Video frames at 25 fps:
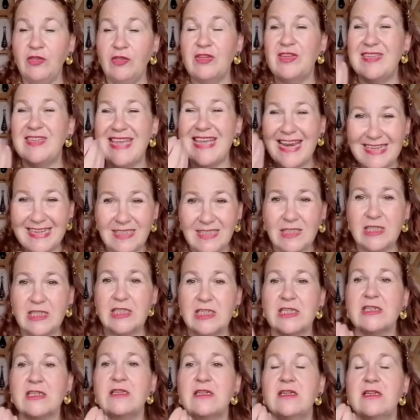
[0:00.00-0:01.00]

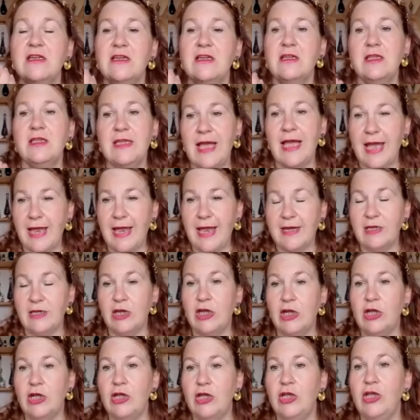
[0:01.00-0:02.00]
scent,
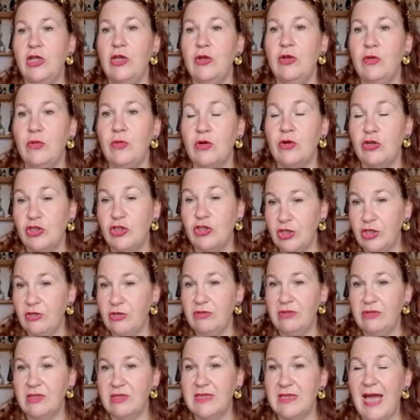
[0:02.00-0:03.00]
then you could
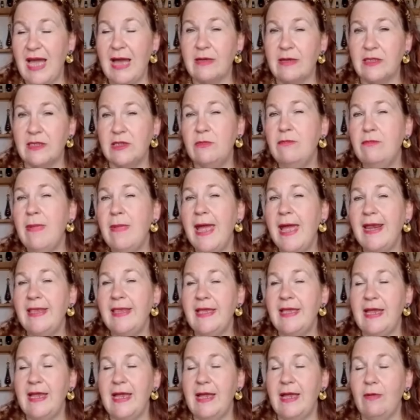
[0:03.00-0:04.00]
use that. So
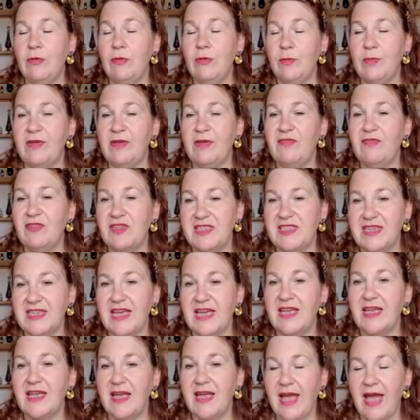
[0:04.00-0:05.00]
mainly it would be for
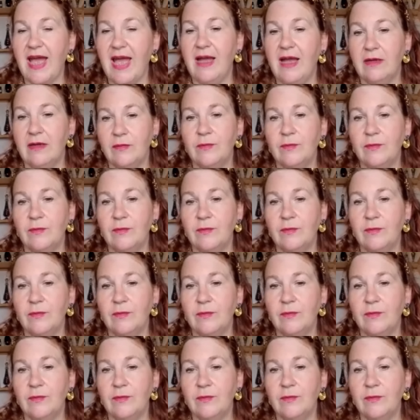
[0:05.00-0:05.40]
skincare.